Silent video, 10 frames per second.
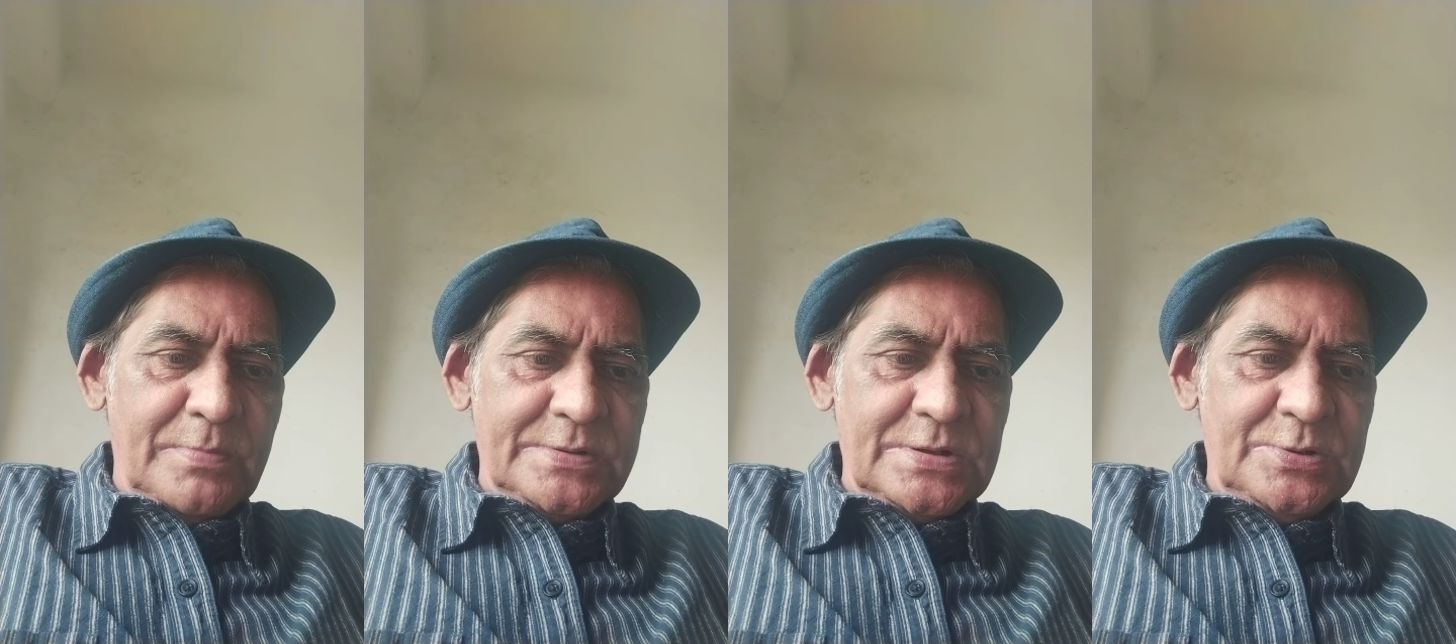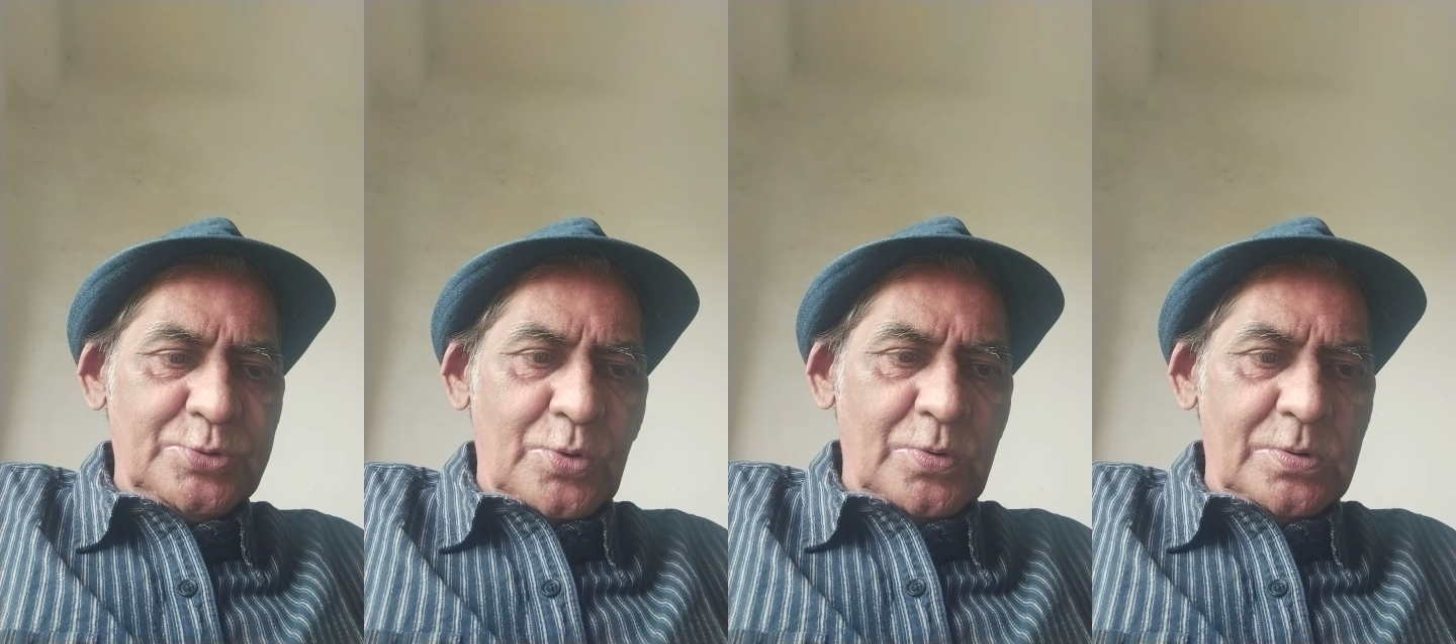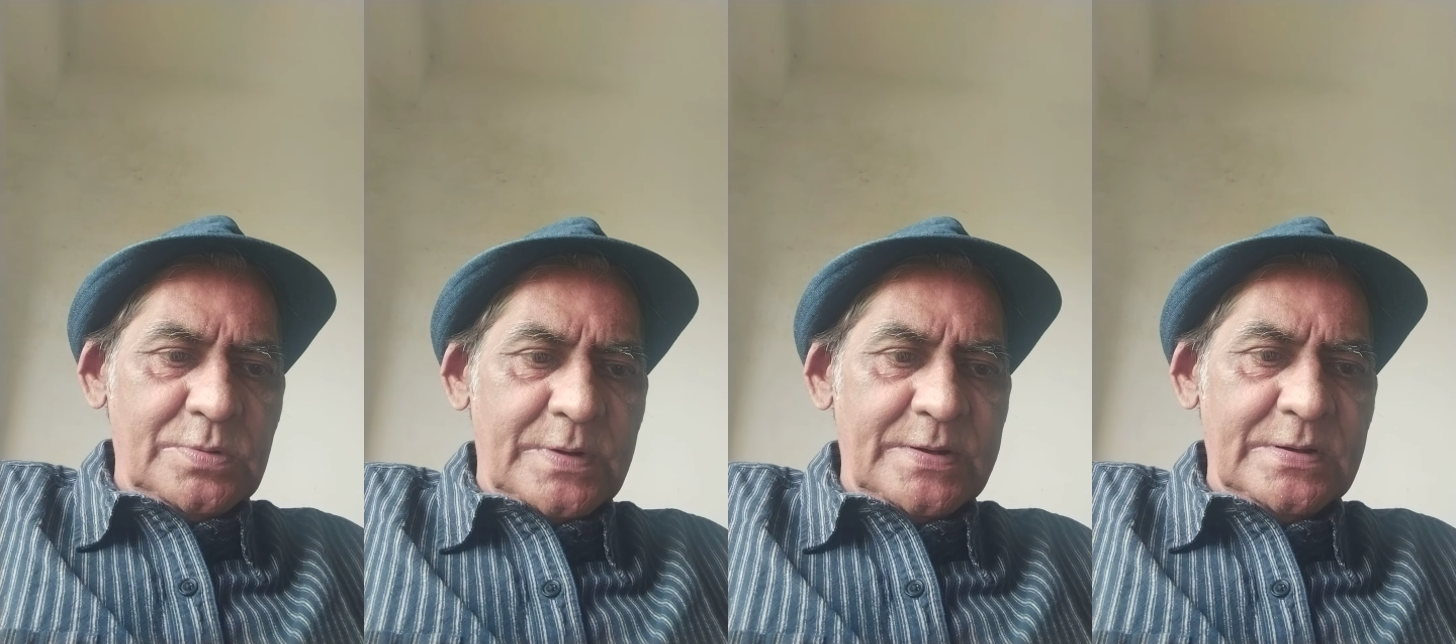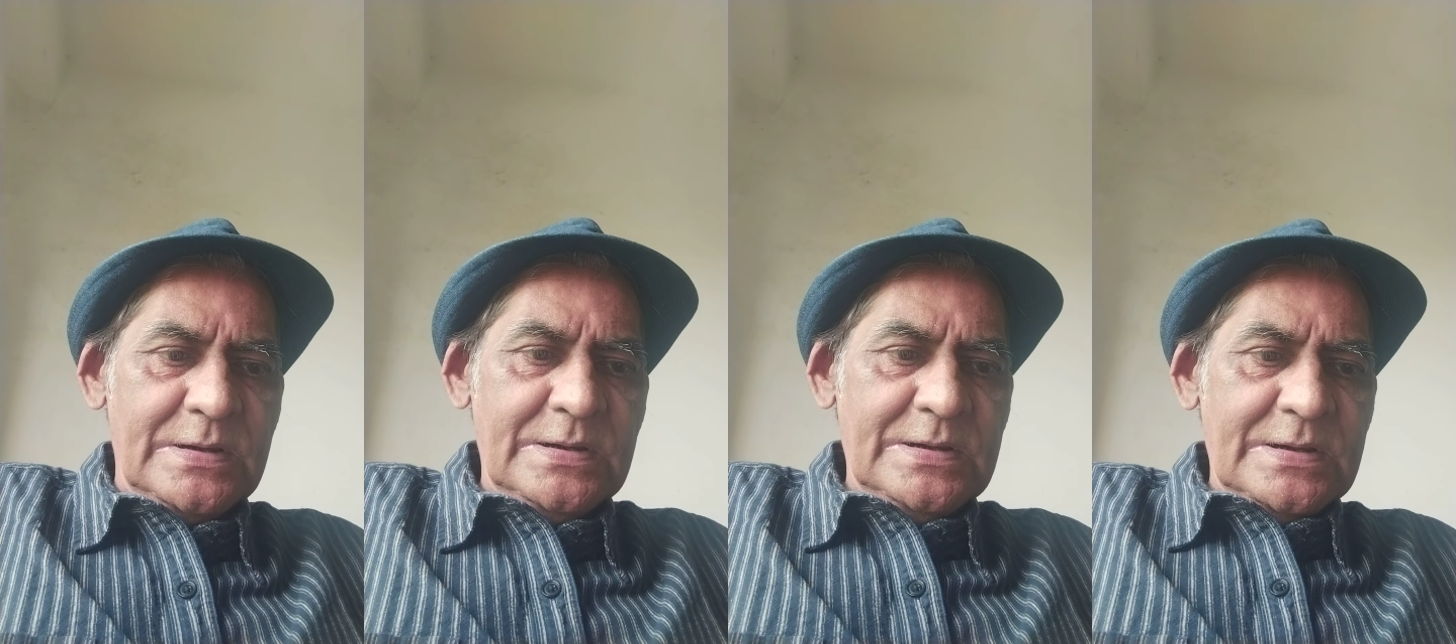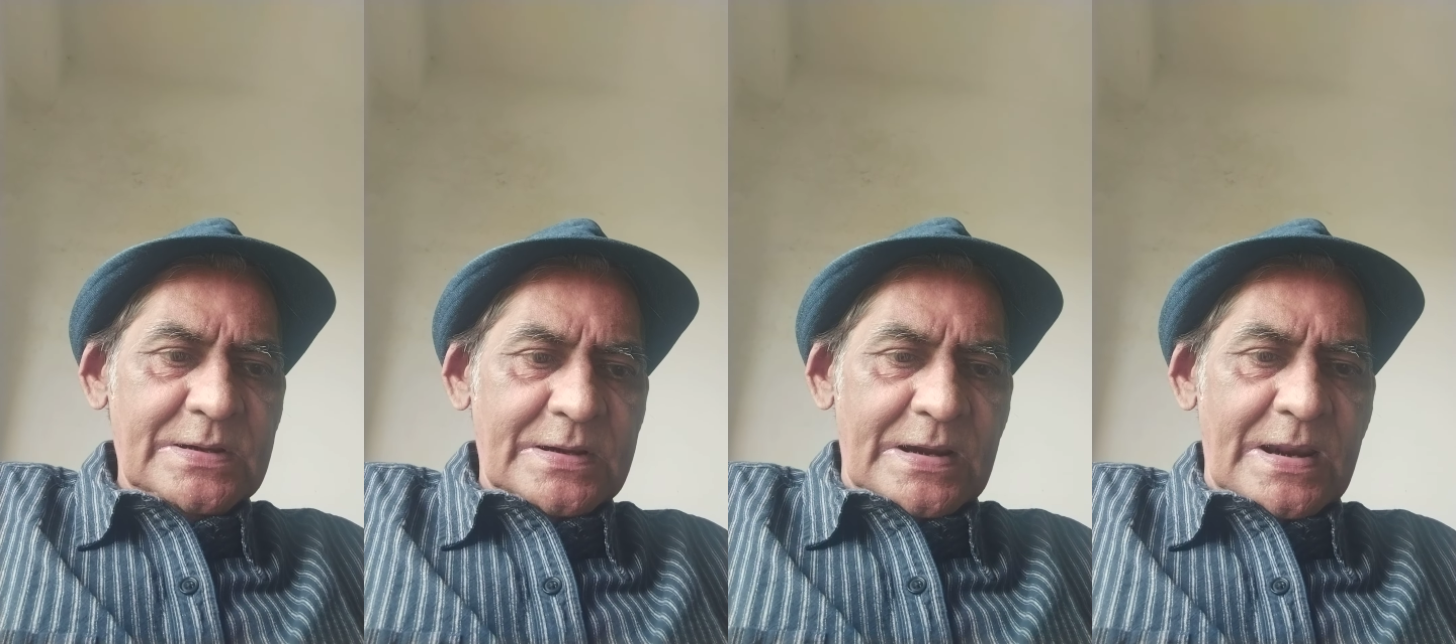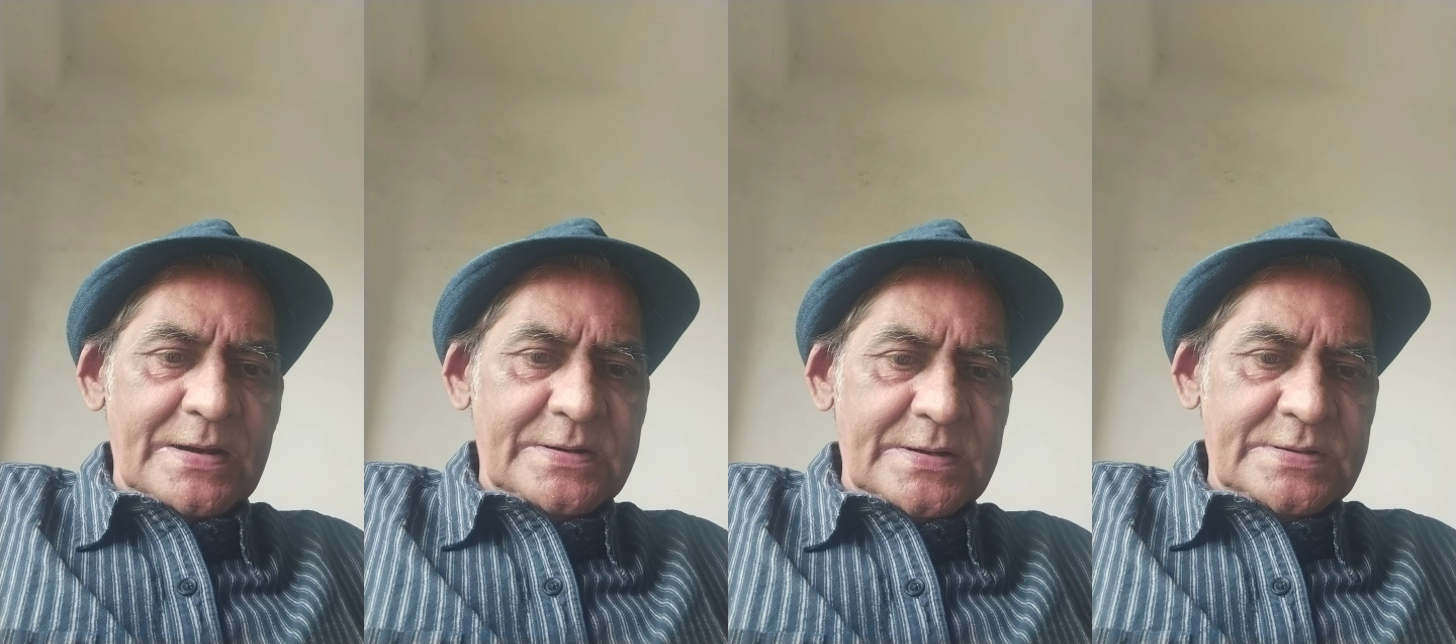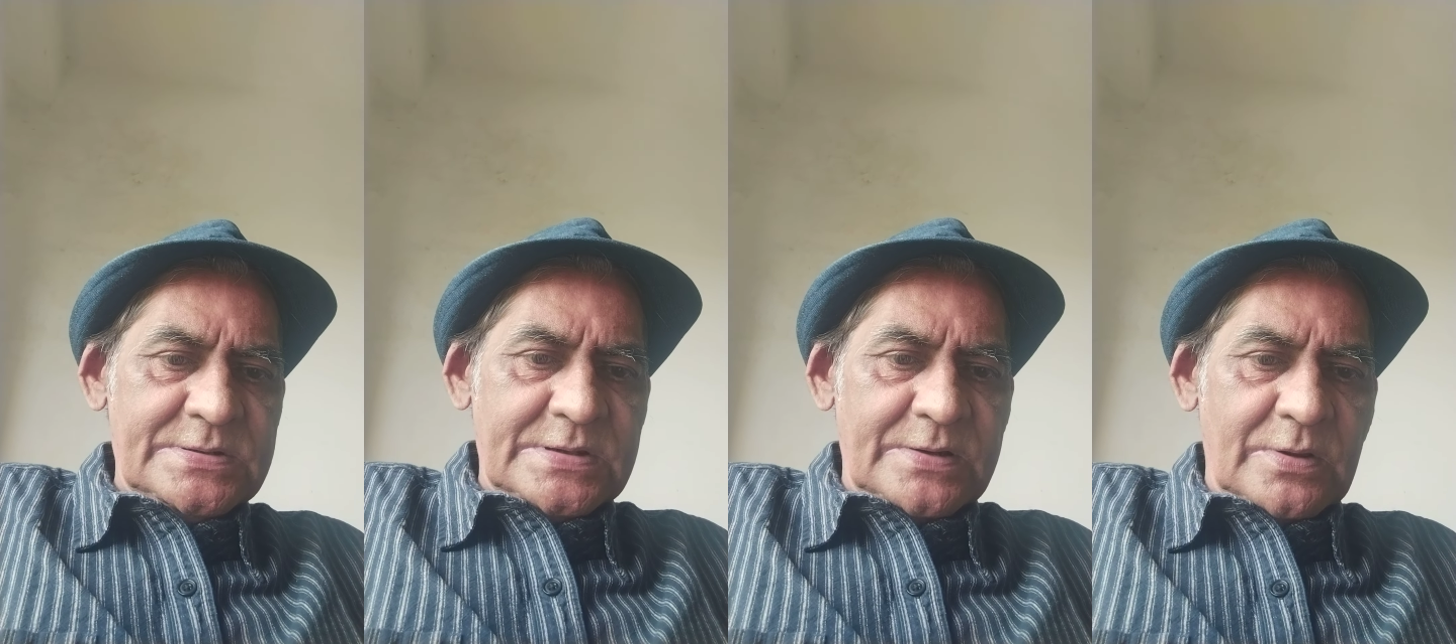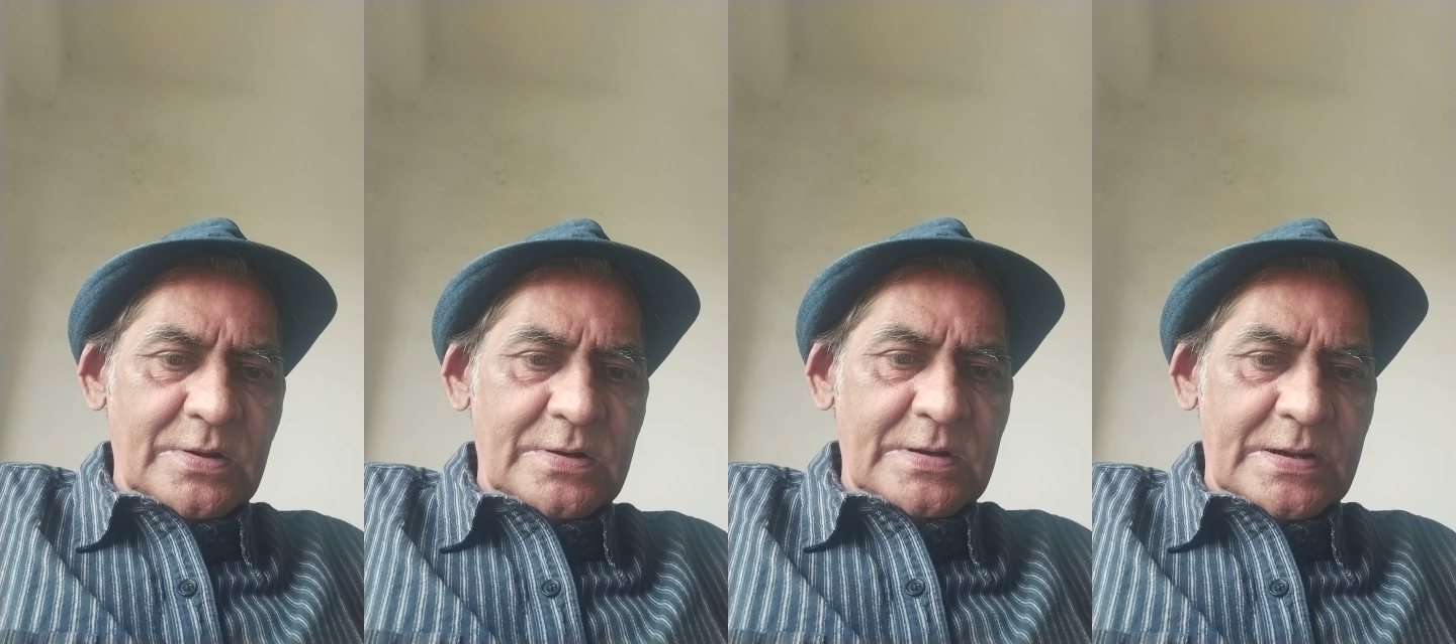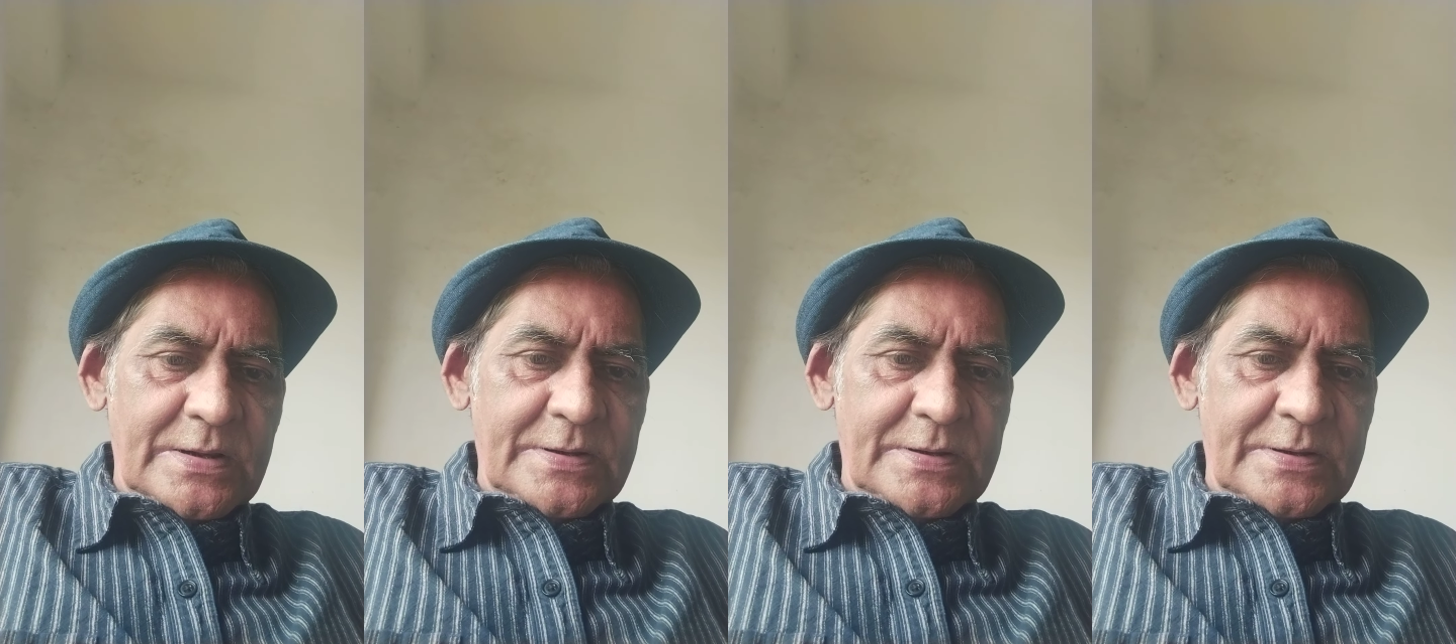Mazeltoe and Galactus and all.